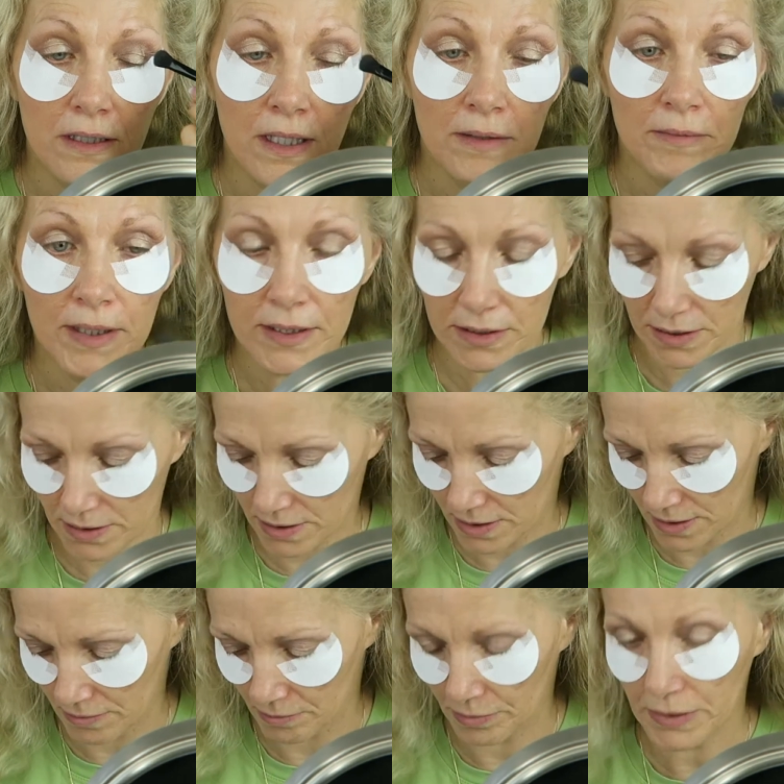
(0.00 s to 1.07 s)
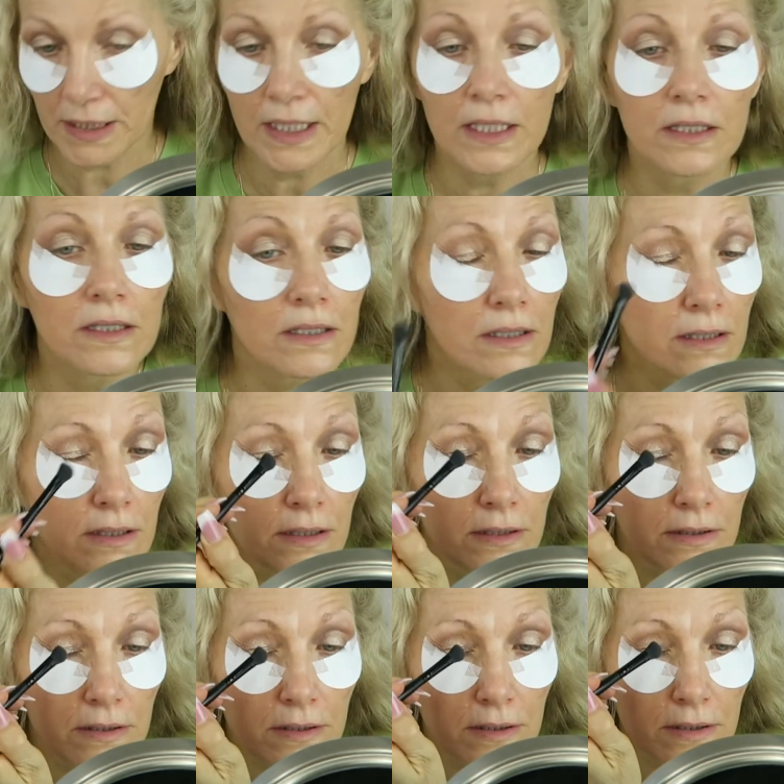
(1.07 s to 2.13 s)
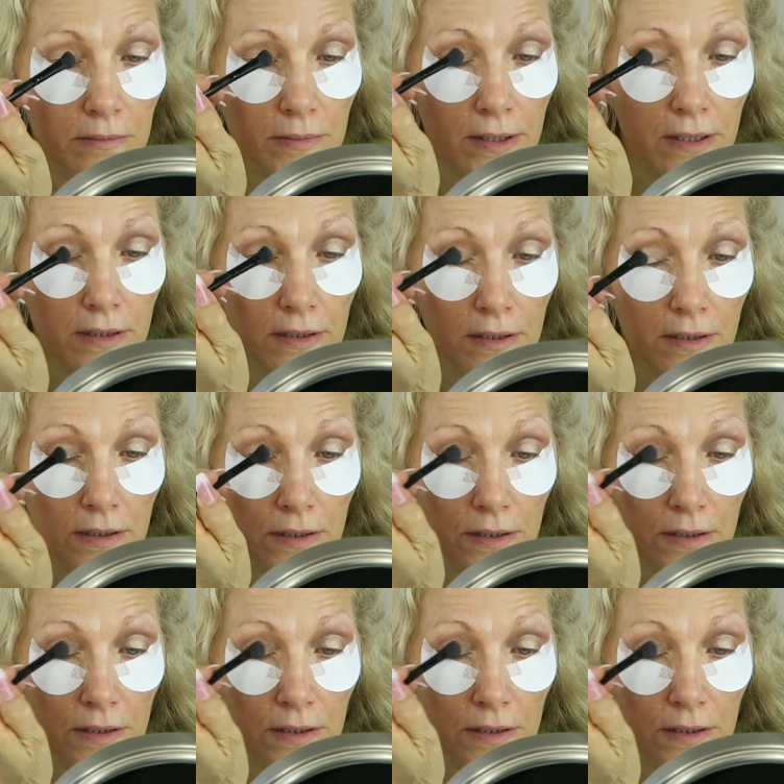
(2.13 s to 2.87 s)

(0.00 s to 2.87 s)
I might just blend these little bit